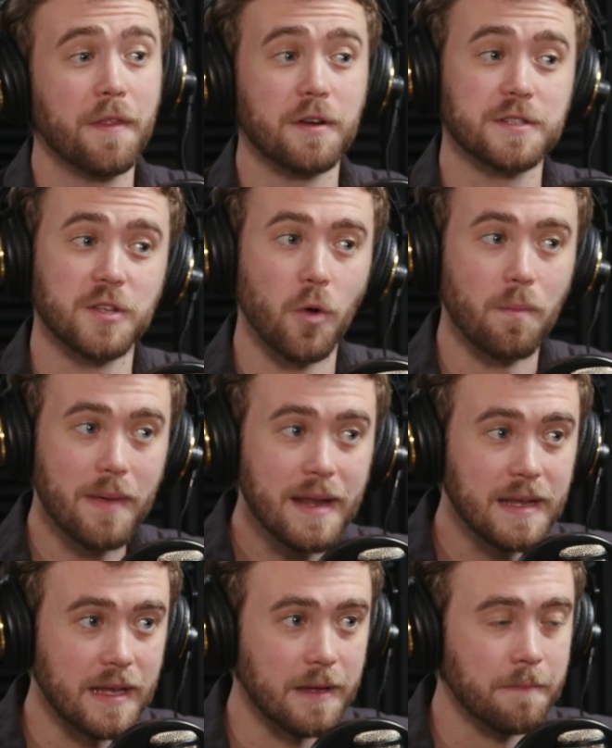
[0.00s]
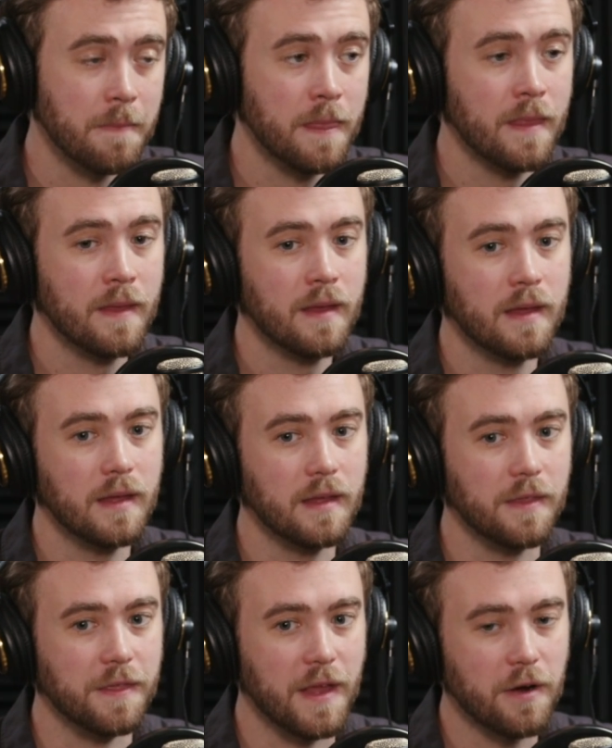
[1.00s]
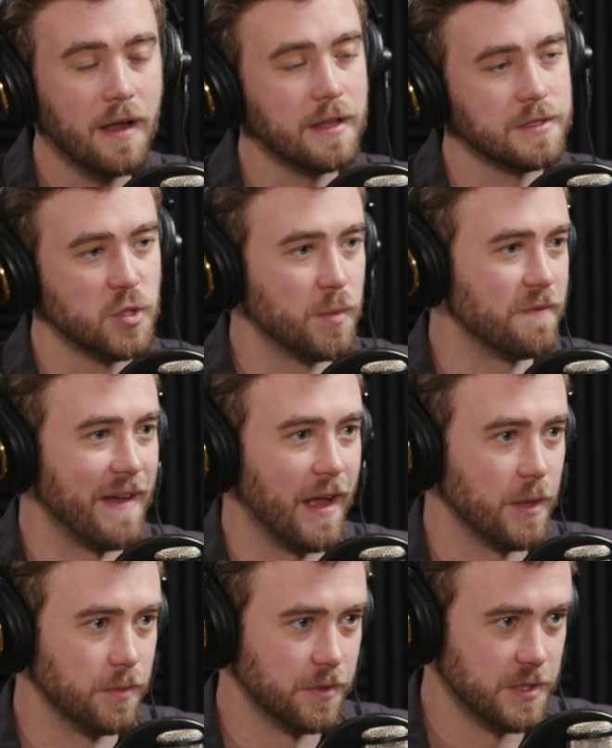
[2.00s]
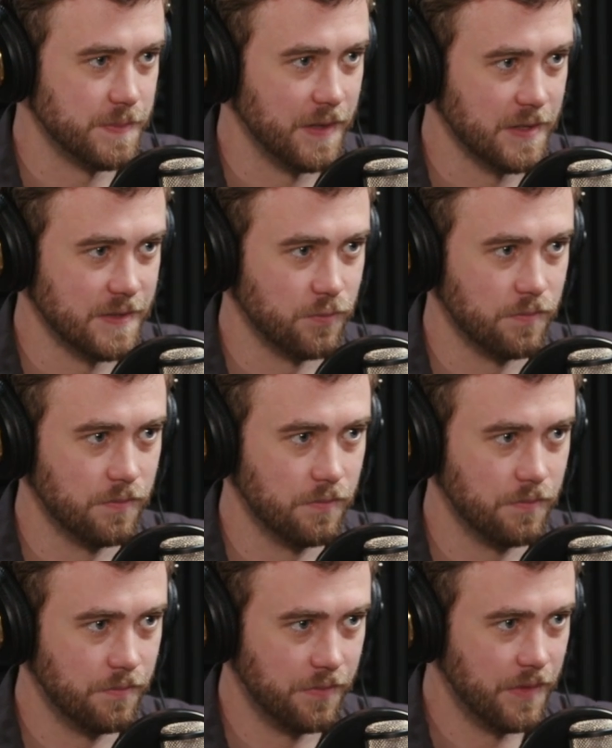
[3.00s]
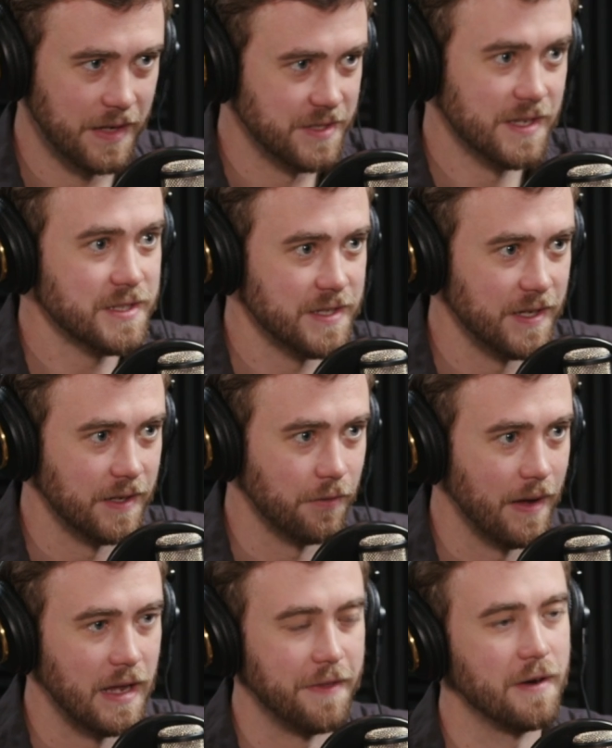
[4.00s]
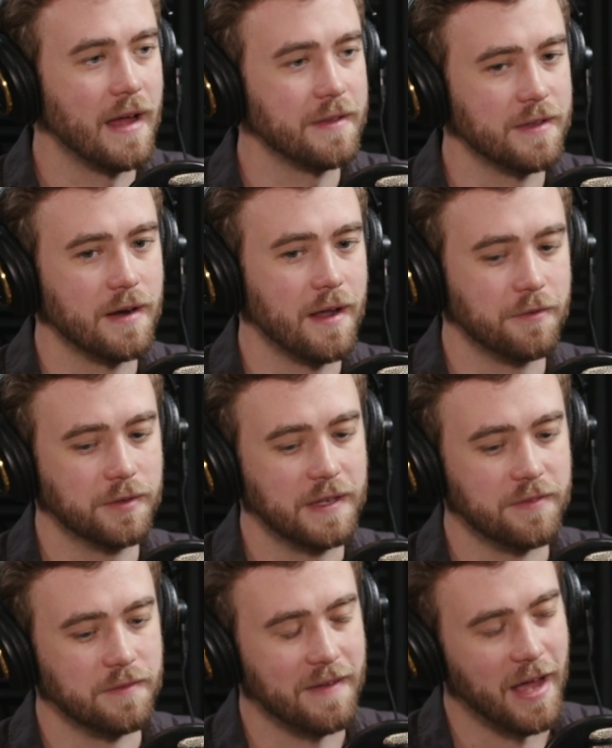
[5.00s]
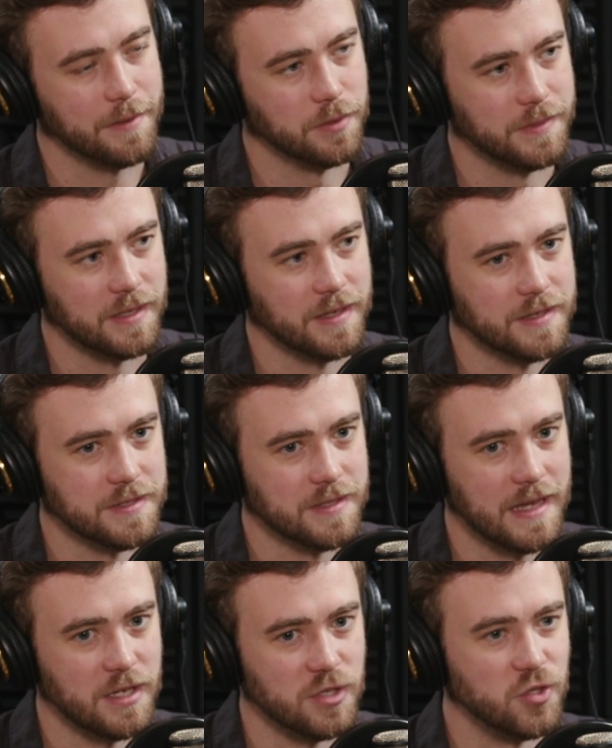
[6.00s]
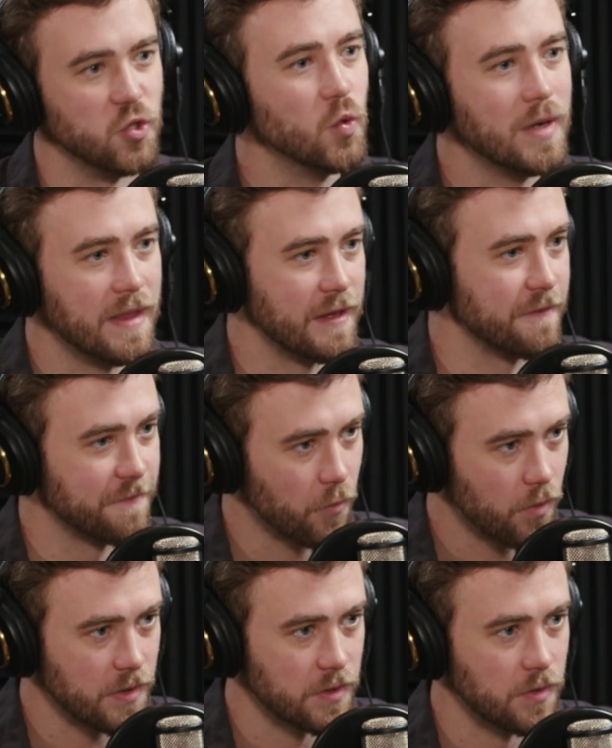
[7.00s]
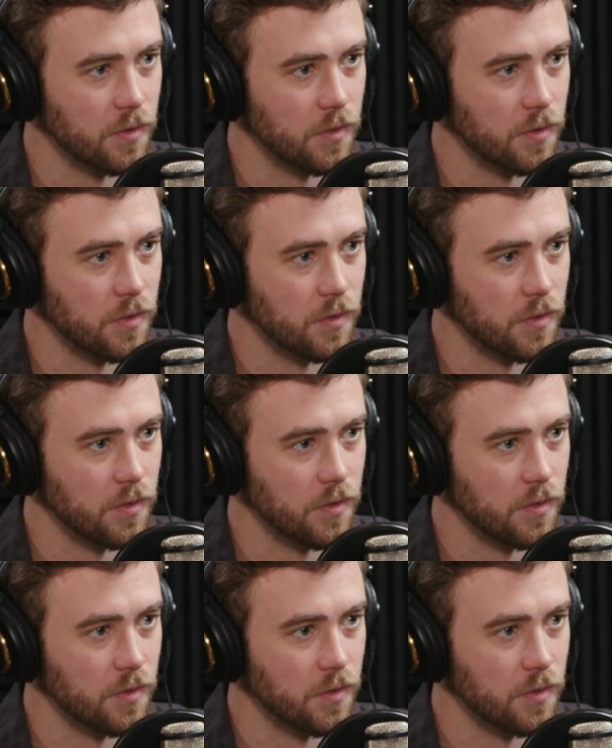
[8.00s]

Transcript: are so many, they're not super valuable just because of existing, right? And they're not really even valuable because they do anything for you.